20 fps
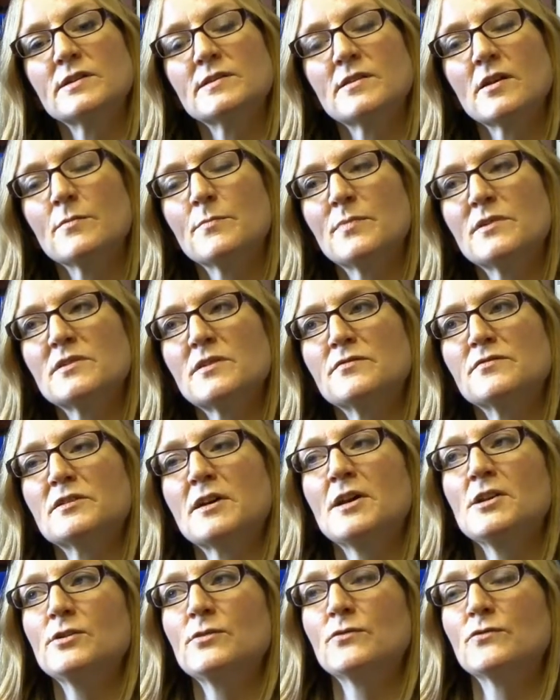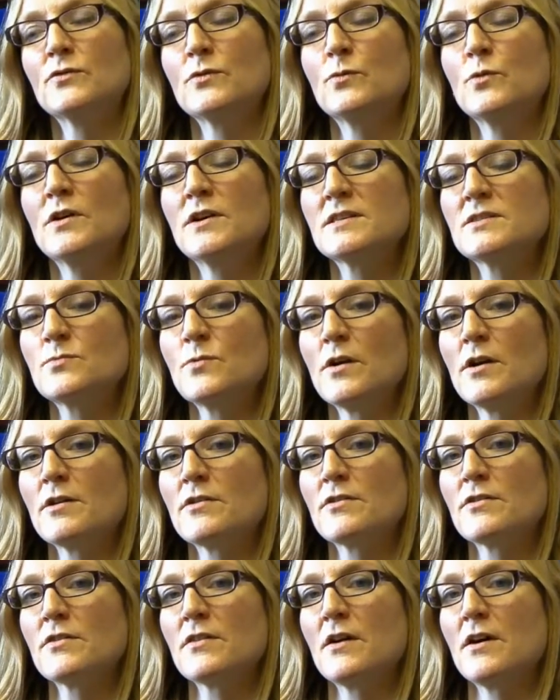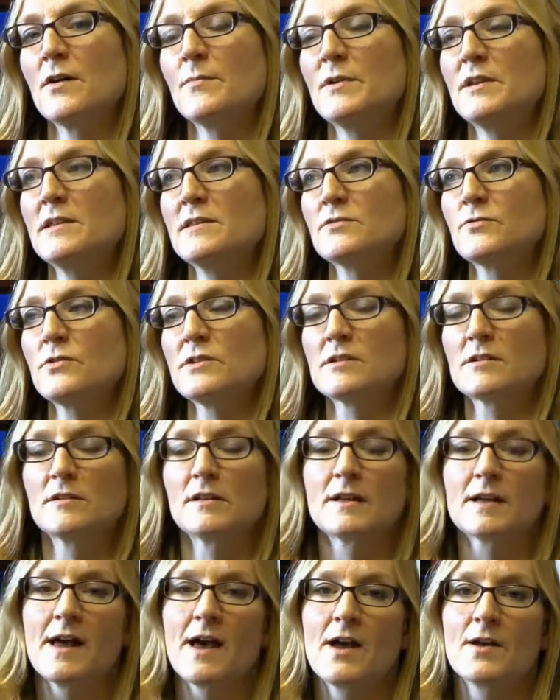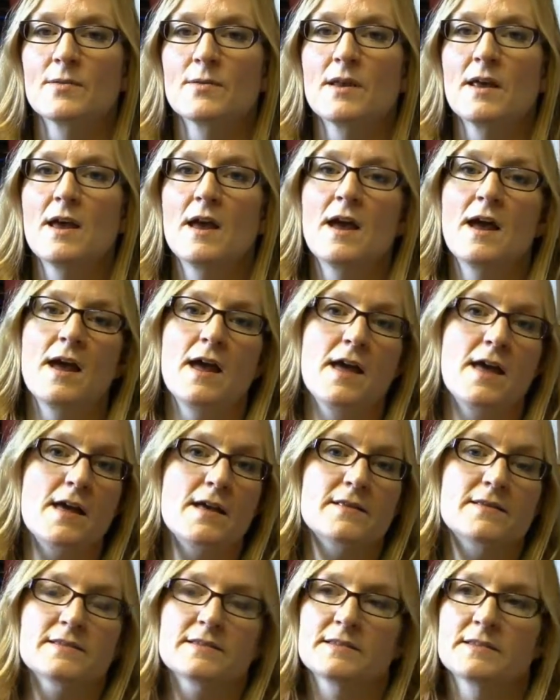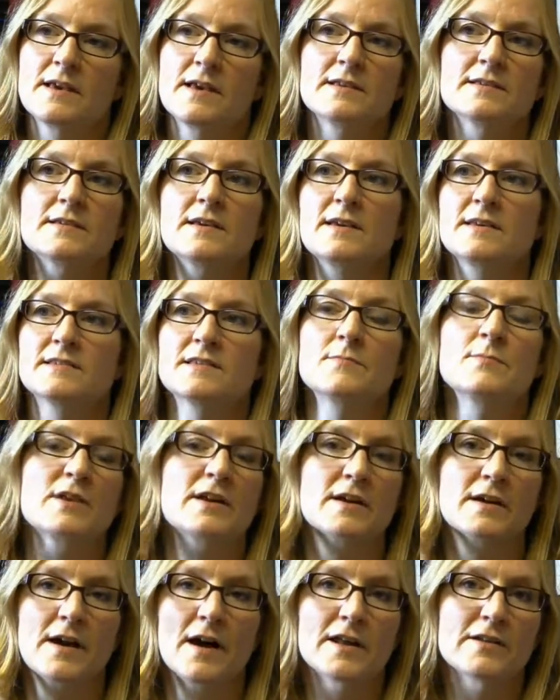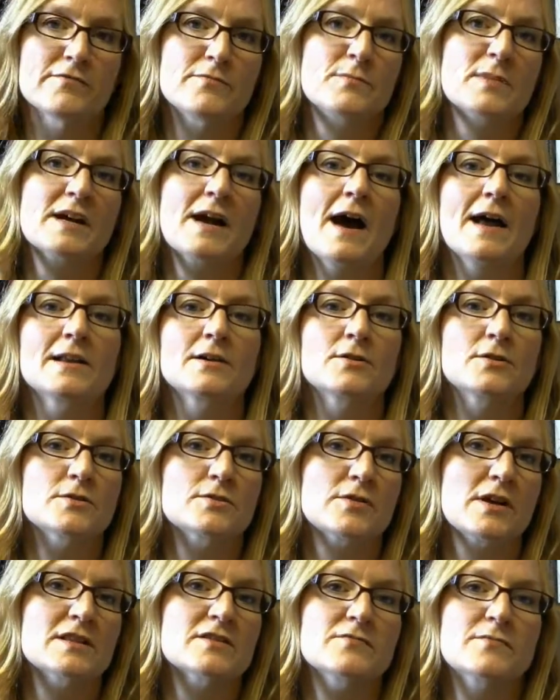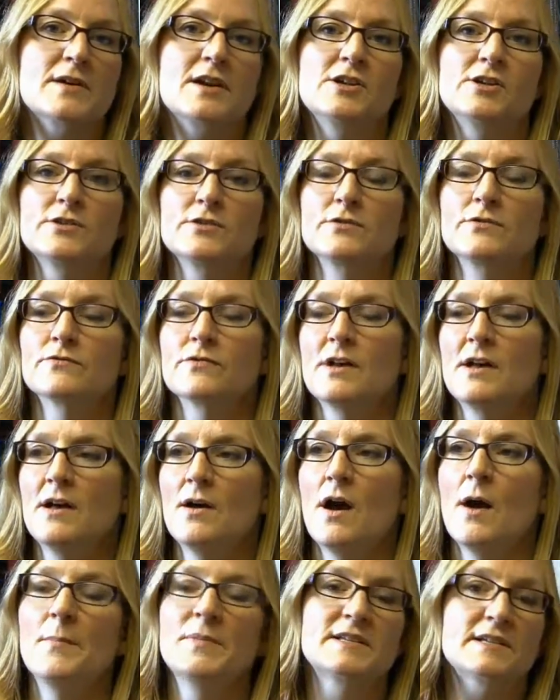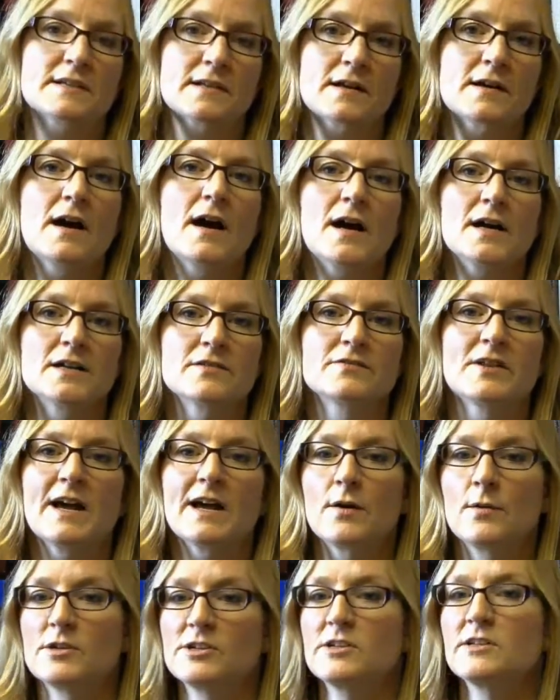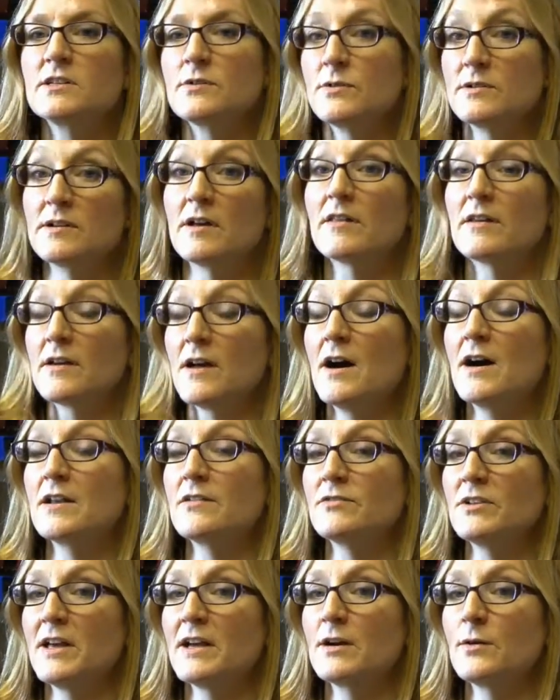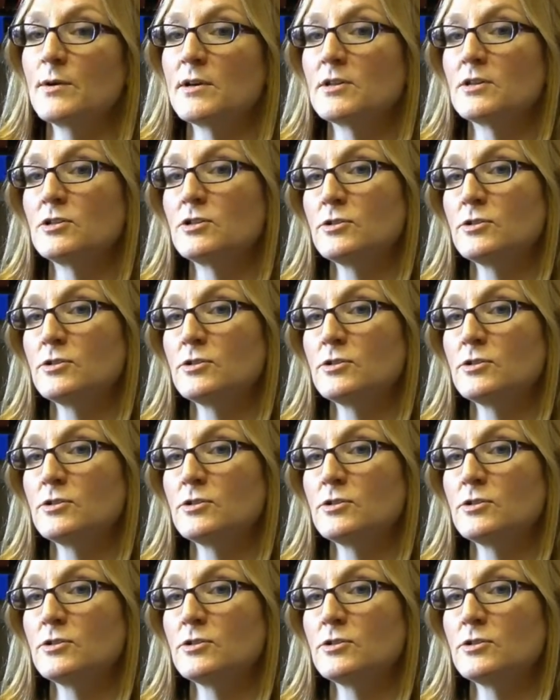So personification for Wordsworth, in his critical account, it's simply a kind of mechanical transformation of a particular kind of language into another kind of language.